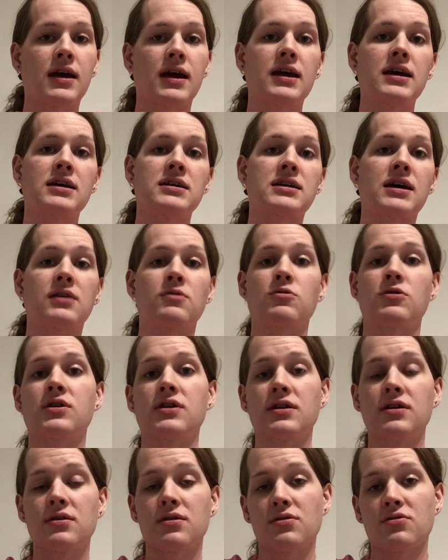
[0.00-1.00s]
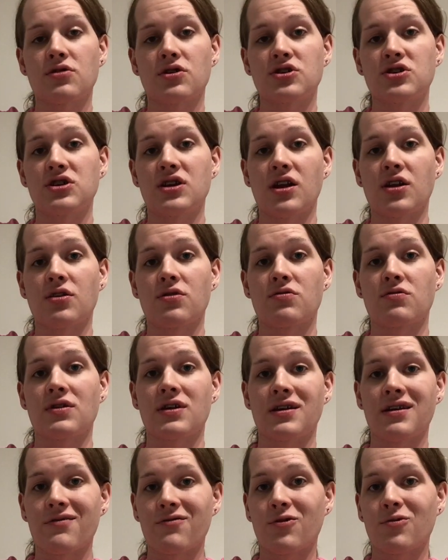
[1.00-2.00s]
and I work in construction
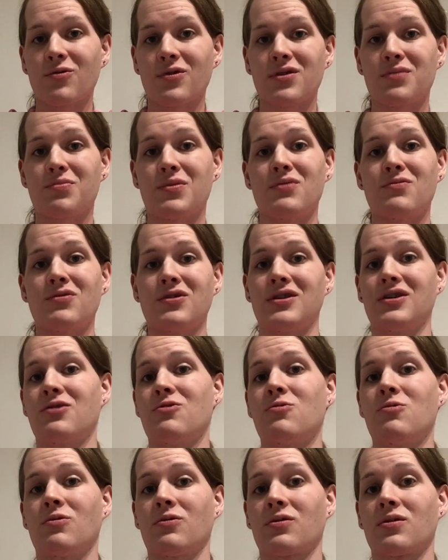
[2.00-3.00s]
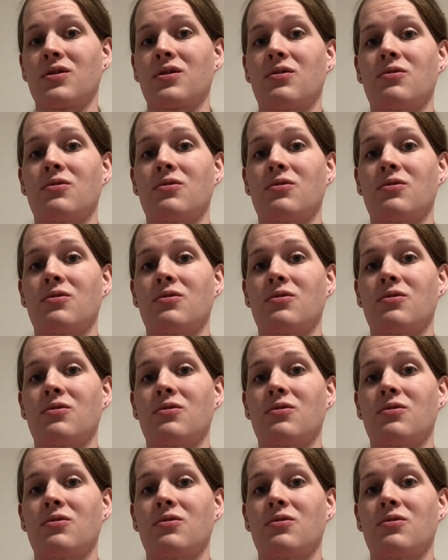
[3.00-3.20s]
industry, and everyone's been really cool.